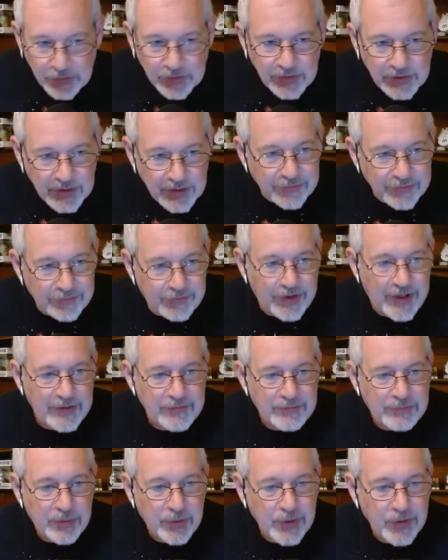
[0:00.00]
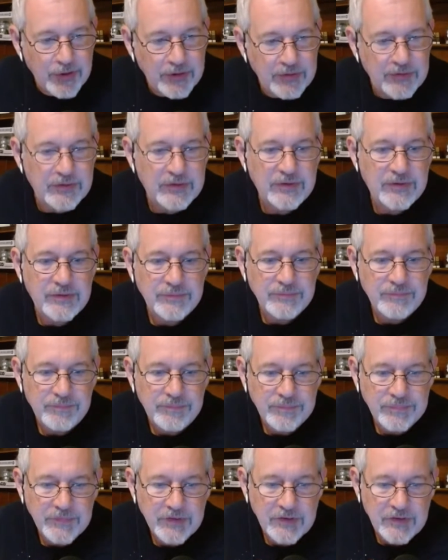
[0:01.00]
you can get a five part.
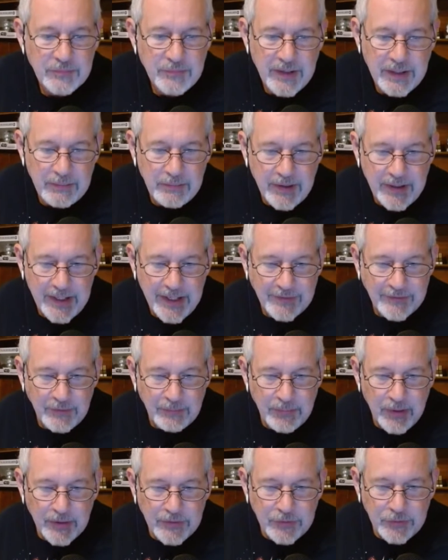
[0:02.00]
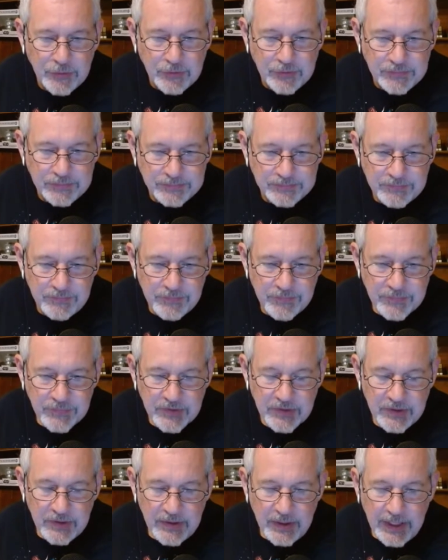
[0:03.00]
Somebody might have a bundle,
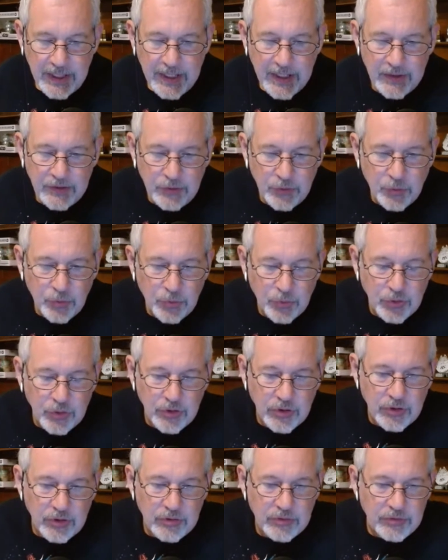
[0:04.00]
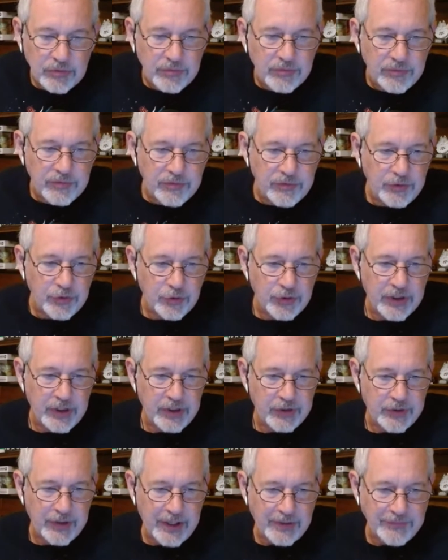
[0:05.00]
and or you'll get
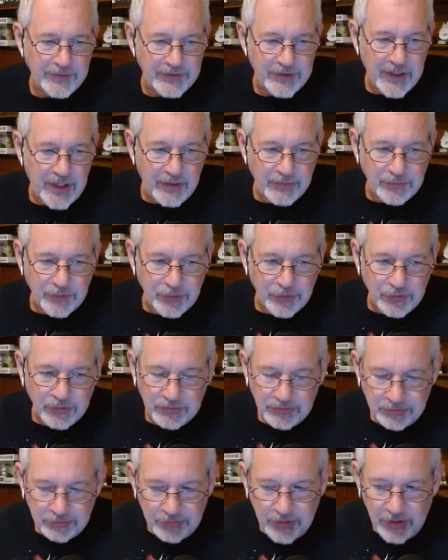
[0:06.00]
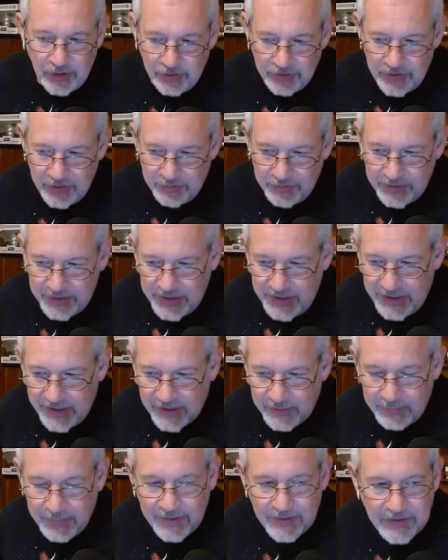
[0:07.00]
a graphic novel relatively
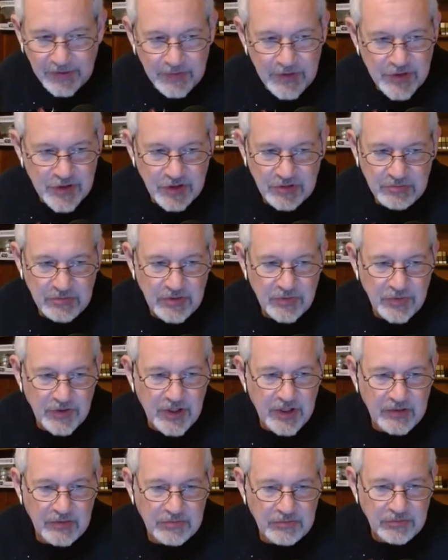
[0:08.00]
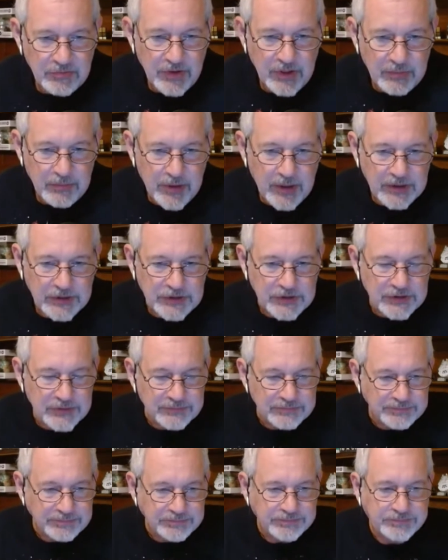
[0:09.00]
inexpensive. It shouldn't be very very much.
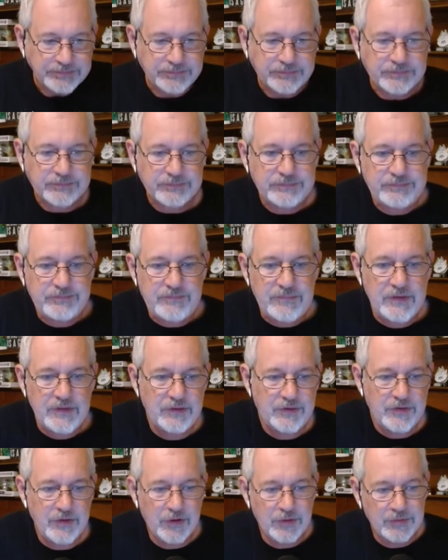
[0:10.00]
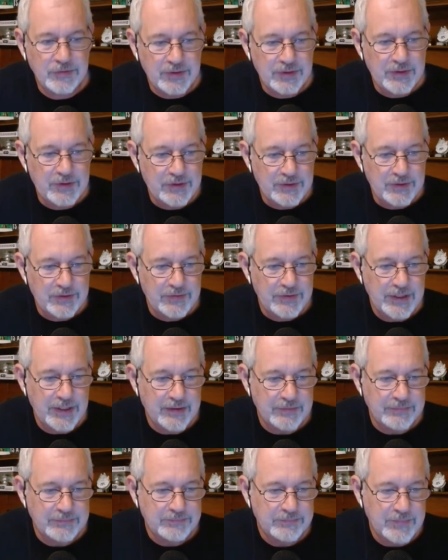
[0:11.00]
So,
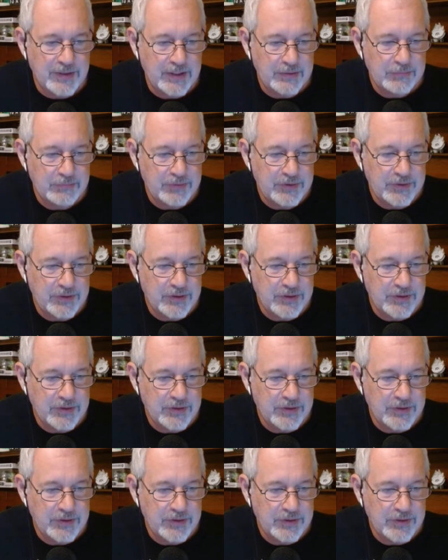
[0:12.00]
yeah, I would